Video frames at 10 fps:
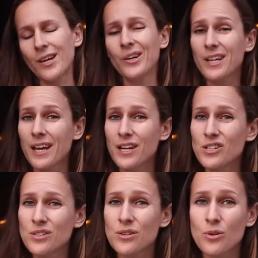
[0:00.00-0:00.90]
Carrying
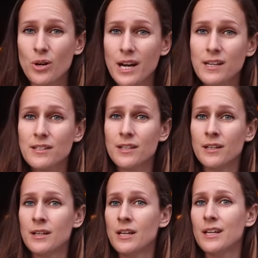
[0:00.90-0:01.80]
cages are great
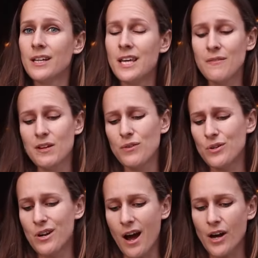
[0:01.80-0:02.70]
even if
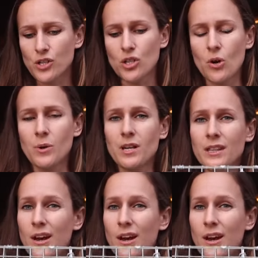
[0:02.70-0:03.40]
you're not showing,